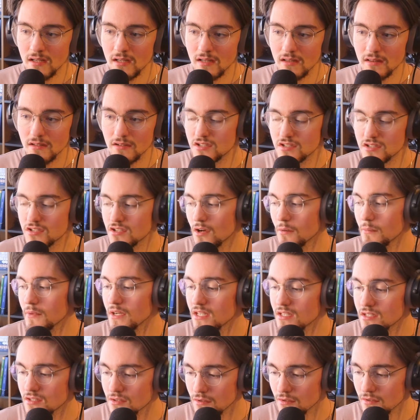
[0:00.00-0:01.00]
There's so
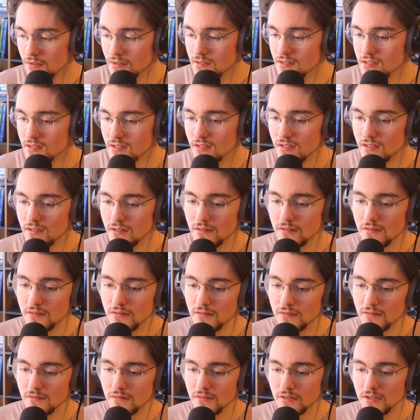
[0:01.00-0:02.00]
many tools,
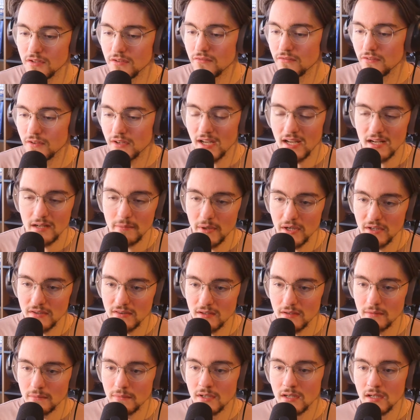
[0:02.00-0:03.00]
you forget about
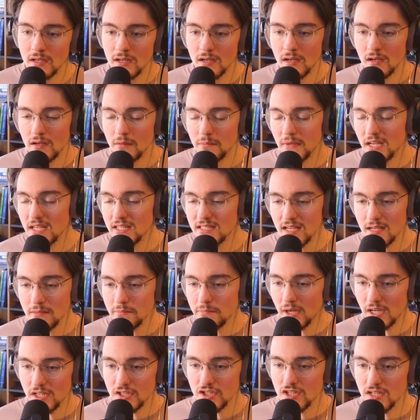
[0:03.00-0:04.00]
them. Maintain
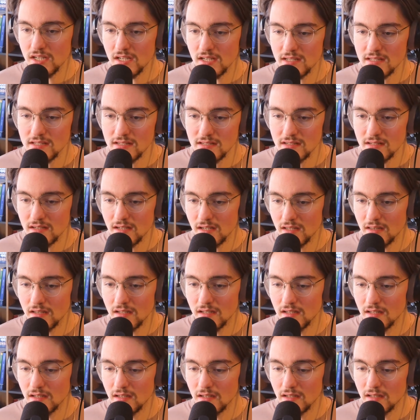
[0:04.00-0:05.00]
punchiness in
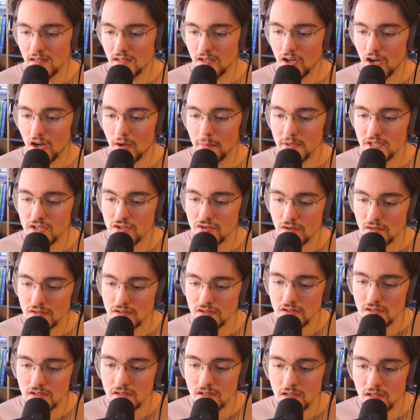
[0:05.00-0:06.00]
the copy
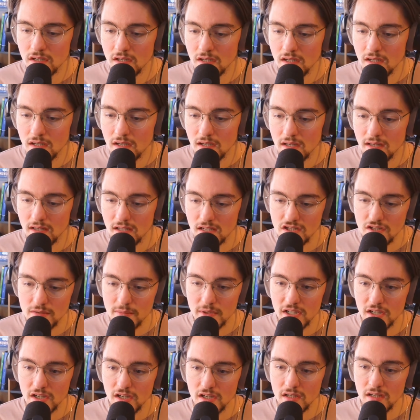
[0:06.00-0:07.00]
structure, and that should
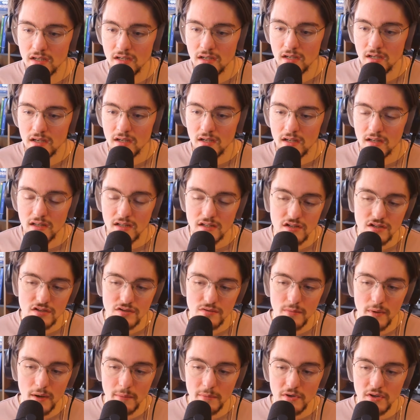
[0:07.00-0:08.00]
be good. And then just
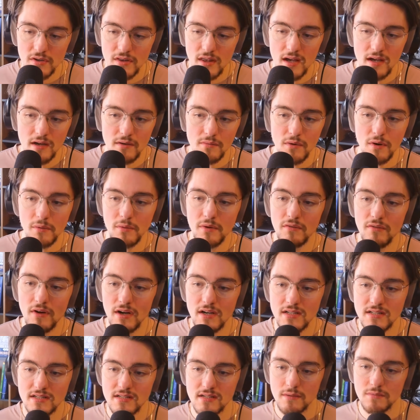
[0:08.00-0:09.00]
remember that when we
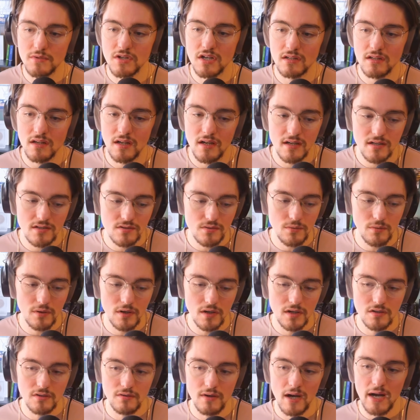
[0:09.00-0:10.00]
write subject lines, we
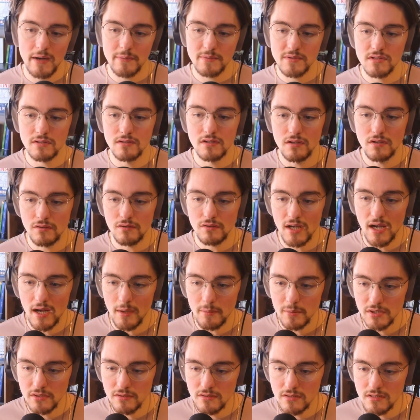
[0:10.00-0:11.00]
want to do absolutely no
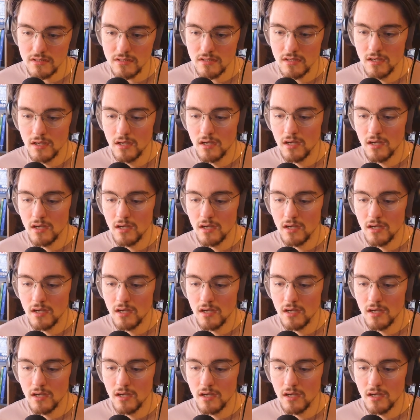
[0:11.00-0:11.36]
capitals.